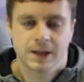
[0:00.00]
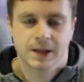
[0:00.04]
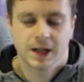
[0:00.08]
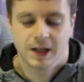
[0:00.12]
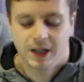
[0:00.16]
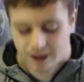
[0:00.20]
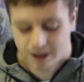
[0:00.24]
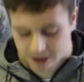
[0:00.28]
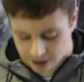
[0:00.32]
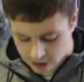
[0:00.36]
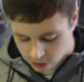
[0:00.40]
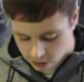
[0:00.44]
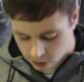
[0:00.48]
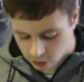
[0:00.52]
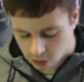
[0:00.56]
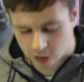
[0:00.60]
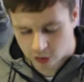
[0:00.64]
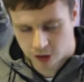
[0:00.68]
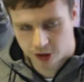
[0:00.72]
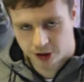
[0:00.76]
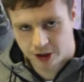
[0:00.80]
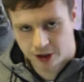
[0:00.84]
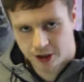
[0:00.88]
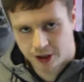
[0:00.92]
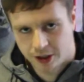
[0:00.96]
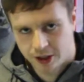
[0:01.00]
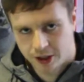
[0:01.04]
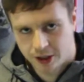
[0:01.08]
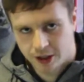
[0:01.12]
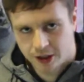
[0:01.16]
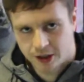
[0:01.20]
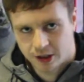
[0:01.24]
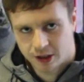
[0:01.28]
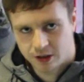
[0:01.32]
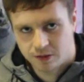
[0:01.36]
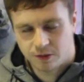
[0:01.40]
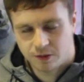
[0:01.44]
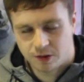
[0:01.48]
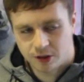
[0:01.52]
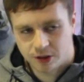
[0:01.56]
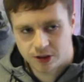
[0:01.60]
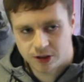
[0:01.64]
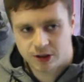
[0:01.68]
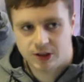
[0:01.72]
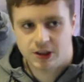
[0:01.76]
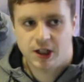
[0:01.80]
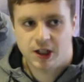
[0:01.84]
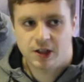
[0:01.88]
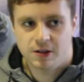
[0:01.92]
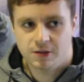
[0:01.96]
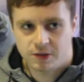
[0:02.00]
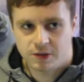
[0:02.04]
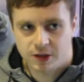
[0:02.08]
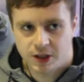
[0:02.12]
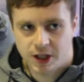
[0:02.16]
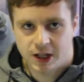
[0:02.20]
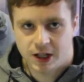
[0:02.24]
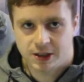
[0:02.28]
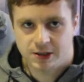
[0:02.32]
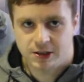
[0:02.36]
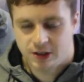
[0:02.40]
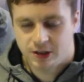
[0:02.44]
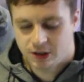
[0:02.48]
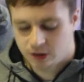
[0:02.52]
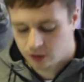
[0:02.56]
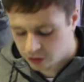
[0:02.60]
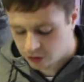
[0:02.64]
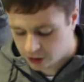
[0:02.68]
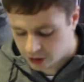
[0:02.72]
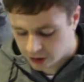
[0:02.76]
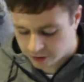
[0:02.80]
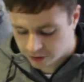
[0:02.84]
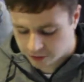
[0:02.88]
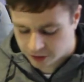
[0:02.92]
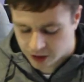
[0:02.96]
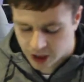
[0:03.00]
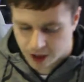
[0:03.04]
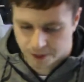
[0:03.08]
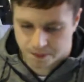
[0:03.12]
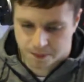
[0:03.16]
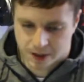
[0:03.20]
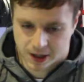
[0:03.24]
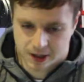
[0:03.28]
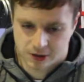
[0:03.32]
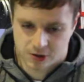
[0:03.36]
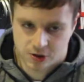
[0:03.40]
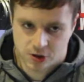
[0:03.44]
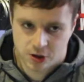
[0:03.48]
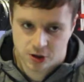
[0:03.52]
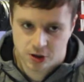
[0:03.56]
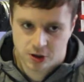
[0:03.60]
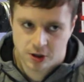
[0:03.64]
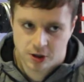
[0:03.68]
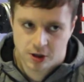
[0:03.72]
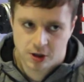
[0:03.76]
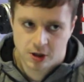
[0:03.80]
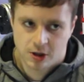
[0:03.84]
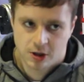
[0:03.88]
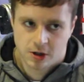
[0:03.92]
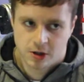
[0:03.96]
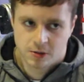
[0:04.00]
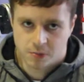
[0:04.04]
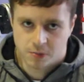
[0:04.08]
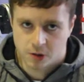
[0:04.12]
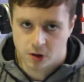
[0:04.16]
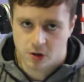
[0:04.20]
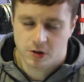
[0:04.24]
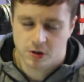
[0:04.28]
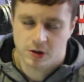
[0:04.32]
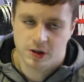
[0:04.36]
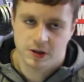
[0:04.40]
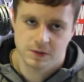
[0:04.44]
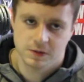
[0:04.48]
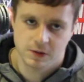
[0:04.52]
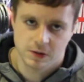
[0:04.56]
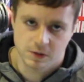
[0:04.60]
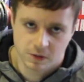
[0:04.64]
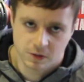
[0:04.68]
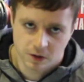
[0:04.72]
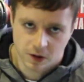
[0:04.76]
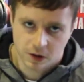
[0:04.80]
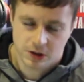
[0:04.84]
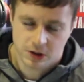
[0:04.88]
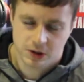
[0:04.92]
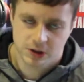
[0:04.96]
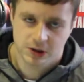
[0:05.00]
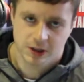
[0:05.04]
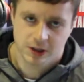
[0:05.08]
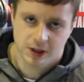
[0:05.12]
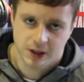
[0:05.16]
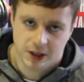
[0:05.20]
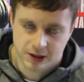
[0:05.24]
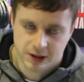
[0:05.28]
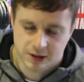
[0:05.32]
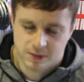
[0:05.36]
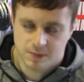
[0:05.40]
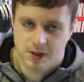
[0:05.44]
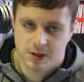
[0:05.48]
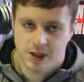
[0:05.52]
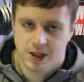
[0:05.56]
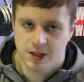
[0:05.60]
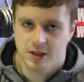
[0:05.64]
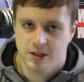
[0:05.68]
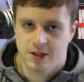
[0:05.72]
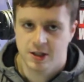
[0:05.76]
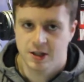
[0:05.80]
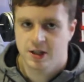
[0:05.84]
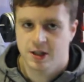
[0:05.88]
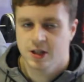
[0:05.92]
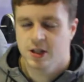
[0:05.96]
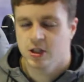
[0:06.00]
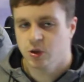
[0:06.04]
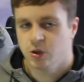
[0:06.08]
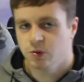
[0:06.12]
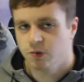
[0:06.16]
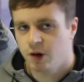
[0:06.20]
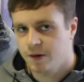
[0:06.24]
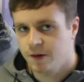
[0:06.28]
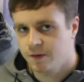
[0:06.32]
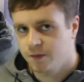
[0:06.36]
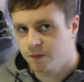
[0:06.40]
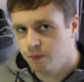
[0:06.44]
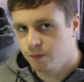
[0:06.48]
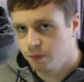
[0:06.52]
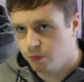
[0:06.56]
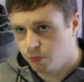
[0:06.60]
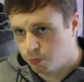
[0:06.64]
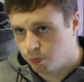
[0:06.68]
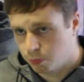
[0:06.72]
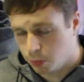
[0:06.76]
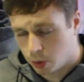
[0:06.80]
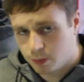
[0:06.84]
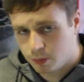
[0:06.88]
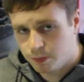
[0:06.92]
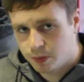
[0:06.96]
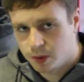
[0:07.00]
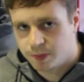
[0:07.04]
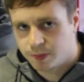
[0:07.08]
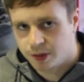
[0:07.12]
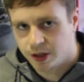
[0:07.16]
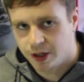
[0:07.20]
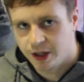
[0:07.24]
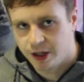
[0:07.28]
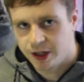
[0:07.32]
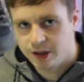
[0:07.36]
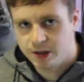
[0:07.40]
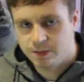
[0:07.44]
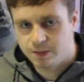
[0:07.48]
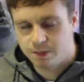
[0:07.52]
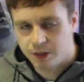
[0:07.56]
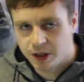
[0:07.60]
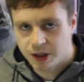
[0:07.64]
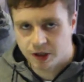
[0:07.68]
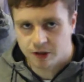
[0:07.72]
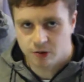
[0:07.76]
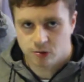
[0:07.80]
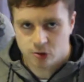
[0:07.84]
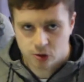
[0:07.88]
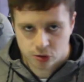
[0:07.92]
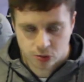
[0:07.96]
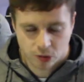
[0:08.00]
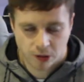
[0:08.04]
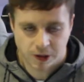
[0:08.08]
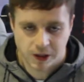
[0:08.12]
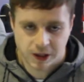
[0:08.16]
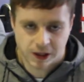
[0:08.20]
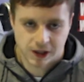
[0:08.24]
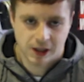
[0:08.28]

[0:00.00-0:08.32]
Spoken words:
It's good. It's versatile for that. It's only a flat bench, but if you're fortunate like me, you have bumper plates, big ones, 20